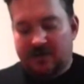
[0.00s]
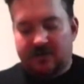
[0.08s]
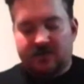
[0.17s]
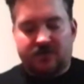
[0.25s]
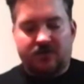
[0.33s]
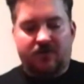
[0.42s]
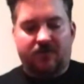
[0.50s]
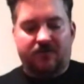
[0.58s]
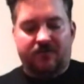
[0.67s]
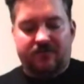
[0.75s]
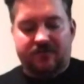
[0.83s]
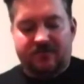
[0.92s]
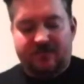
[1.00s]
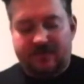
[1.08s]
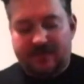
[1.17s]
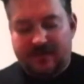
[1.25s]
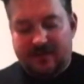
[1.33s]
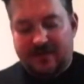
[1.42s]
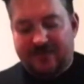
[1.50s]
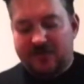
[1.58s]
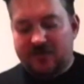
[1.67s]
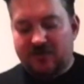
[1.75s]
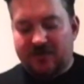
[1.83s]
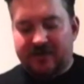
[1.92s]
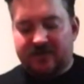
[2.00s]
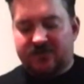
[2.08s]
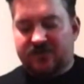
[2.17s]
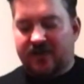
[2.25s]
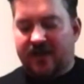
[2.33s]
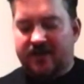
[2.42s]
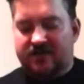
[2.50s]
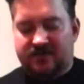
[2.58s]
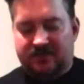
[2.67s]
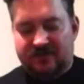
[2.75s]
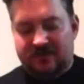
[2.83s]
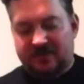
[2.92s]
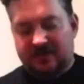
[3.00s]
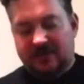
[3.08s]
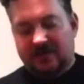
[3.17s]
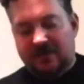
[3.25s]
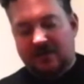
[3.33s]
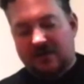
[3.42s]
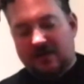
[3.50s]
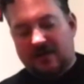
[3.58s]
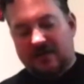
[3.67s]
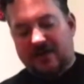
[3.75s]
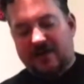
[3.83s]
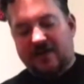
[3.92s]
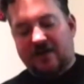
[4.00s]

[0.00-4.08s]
So, if you look at the size, the